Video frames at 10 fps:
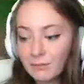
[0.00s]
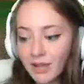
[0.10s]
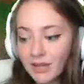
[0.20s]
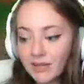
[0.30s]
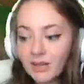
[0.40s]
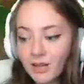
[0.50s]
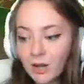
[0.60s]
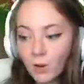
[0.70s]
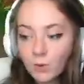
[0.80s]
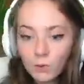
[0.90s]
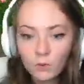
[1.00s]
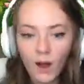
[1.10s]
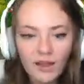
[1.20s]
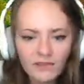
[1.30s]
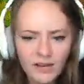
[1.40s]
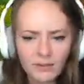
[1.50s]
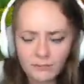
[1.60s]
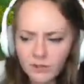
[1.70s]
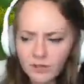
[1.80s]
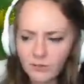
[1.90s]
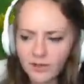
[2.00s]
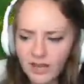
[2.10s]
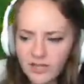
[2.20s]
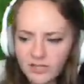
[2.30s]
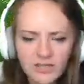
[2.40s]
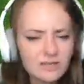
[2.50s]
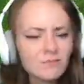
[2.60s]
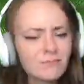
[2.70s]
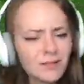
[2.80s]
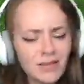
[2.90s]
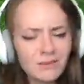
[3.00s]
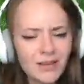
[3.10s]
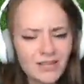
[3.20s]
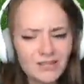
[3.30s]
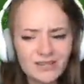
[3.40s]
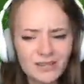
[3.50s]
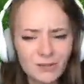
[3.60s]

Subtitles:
Way? Ooh, I haven't had a Milky Way in ages. Isn't Milky Way just an